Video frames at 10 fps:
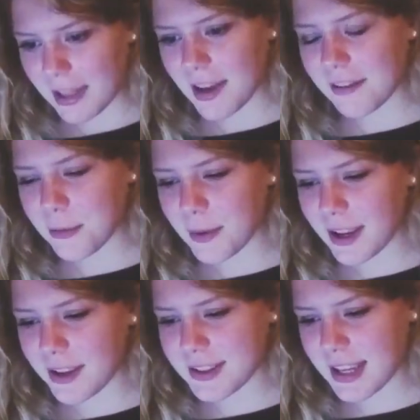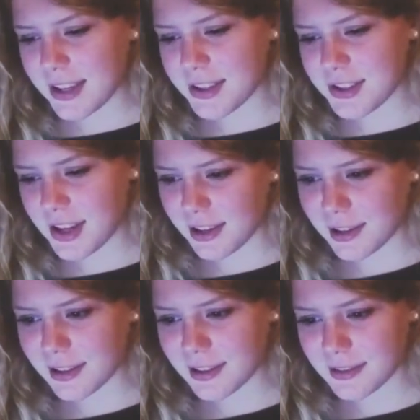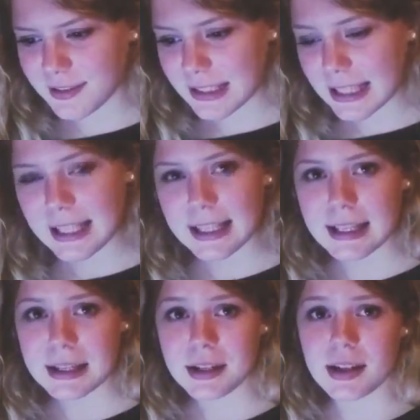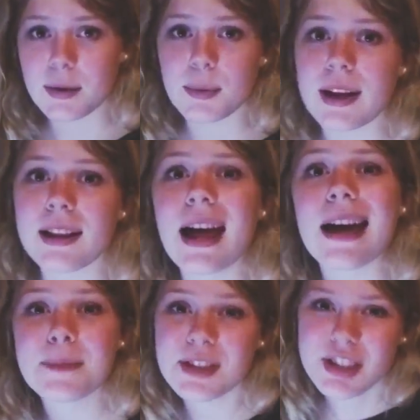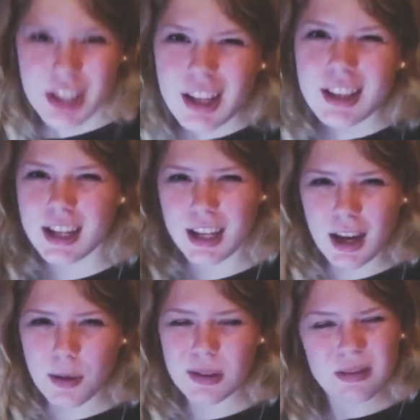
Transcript: love the way you say chill. Well, I'm chilling now.